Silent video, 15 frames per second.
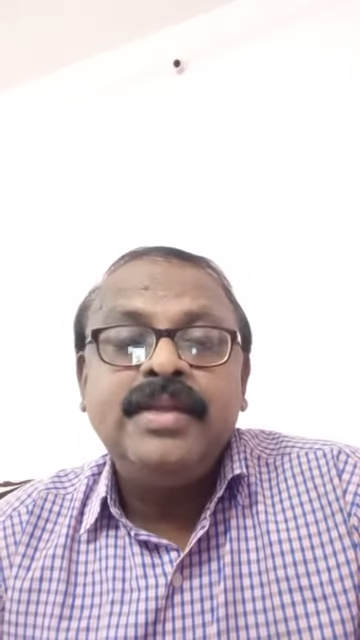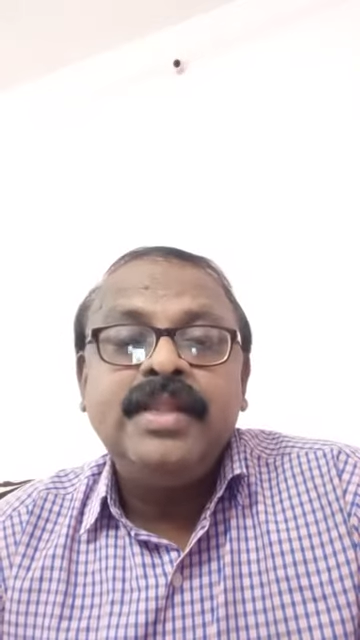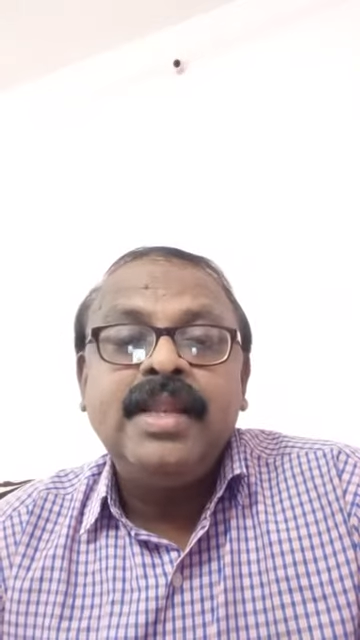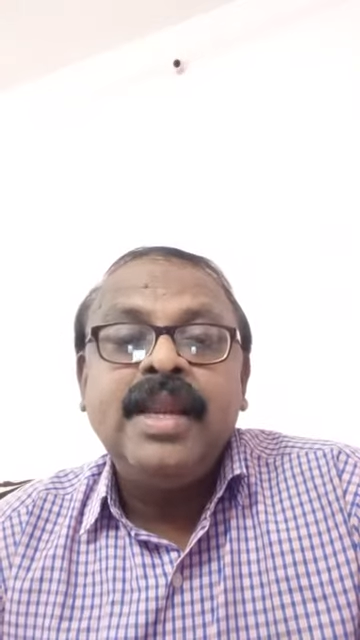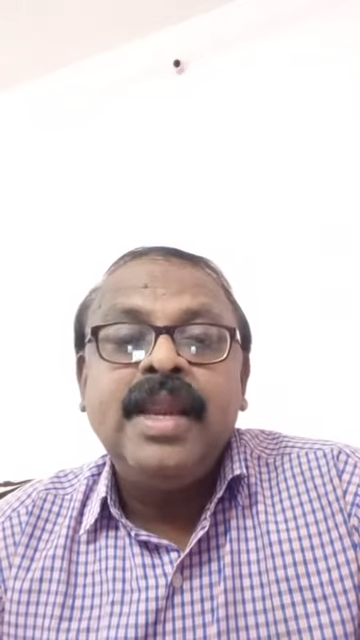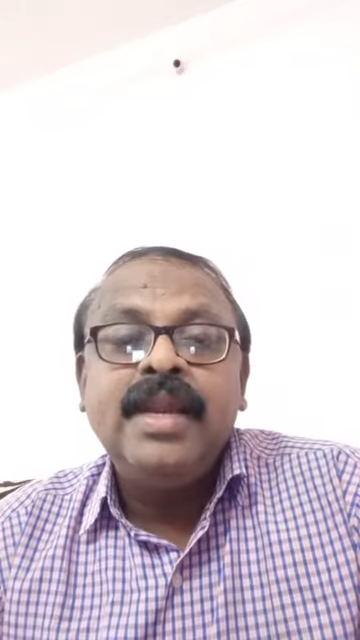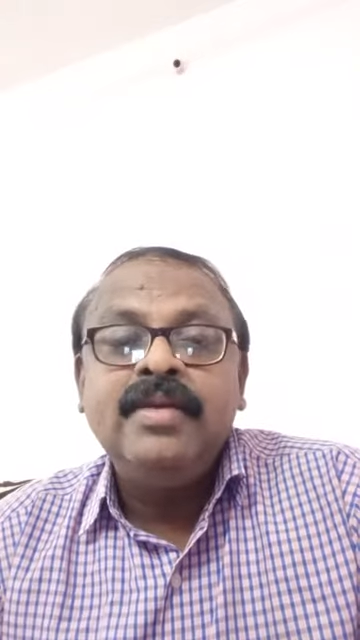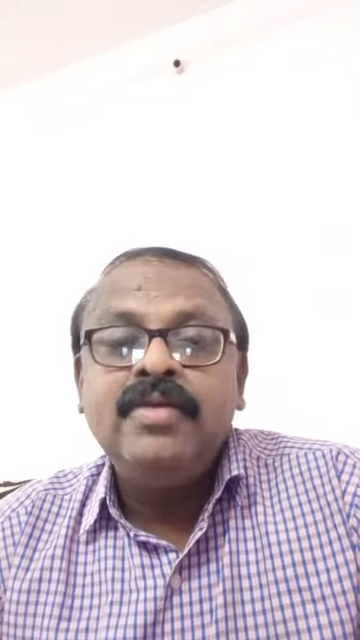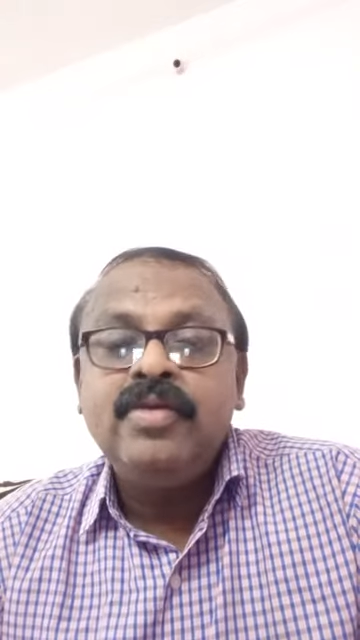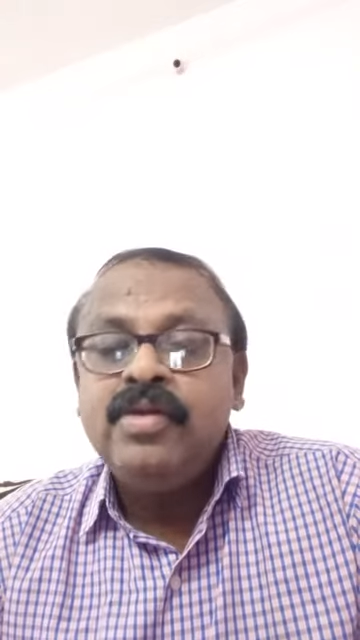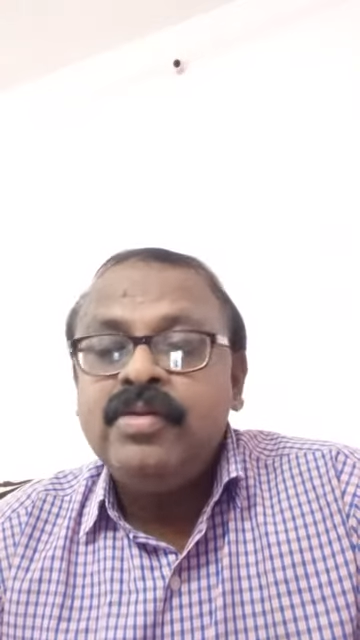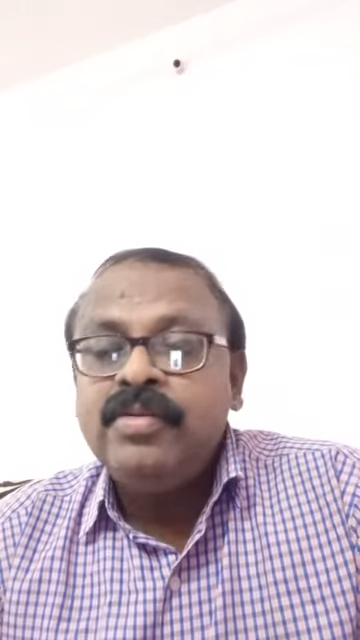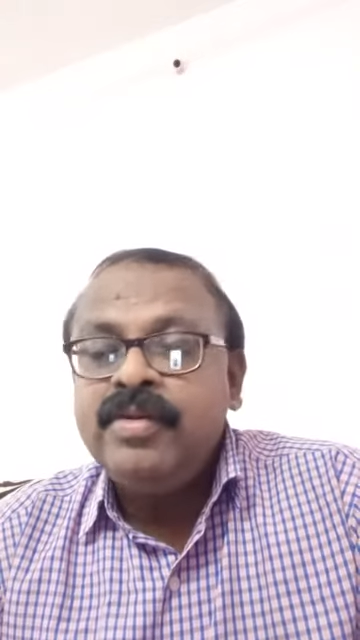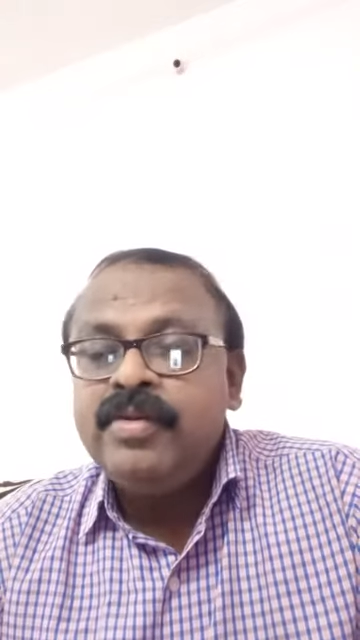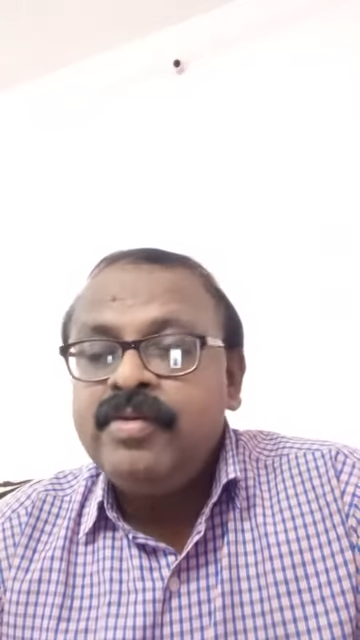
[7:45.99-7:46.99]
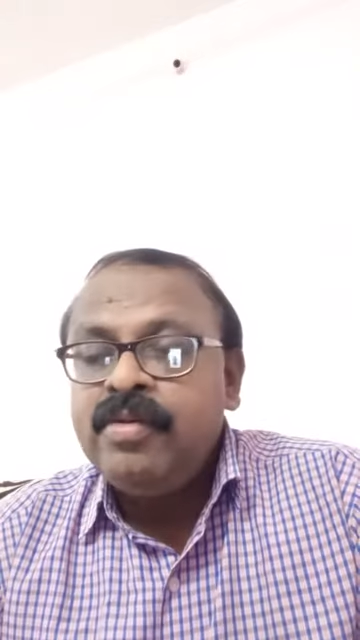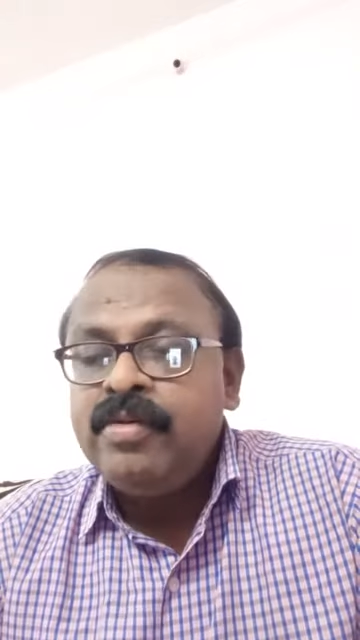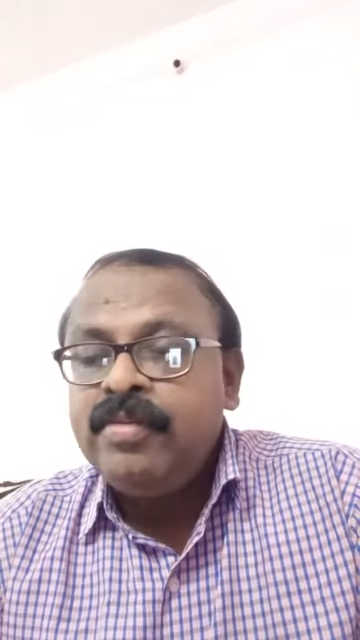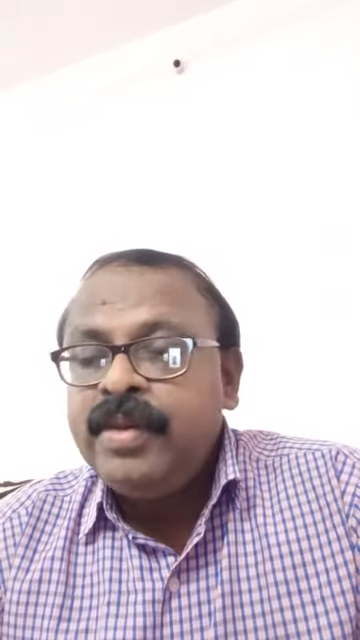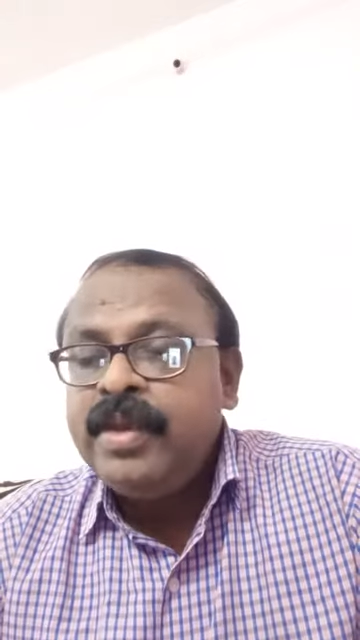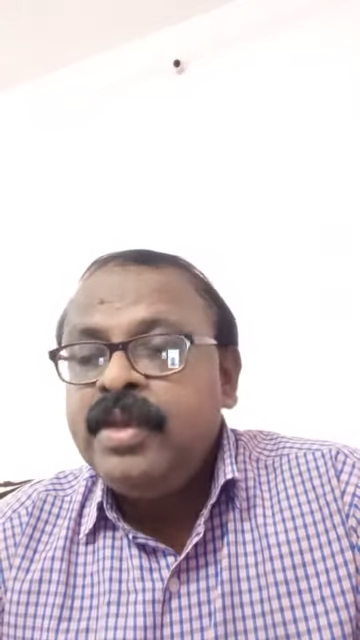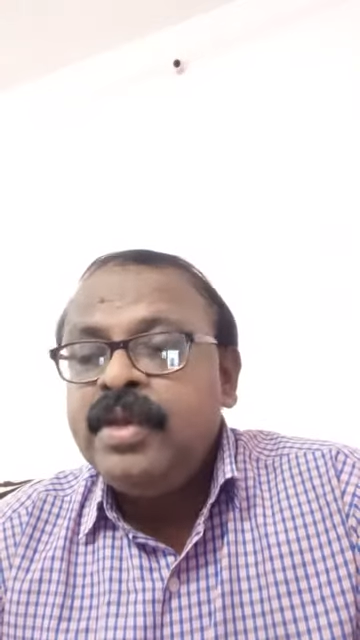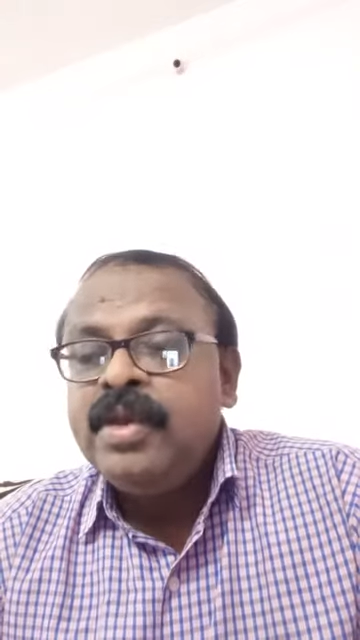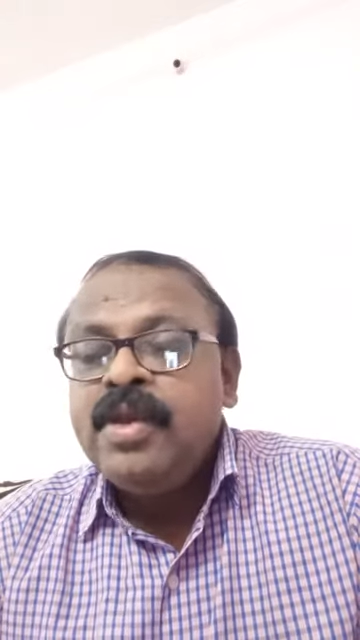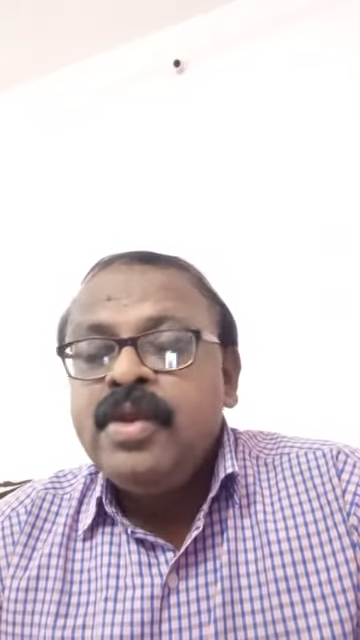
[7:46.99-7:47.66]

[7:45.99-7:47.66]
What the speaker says: The land will be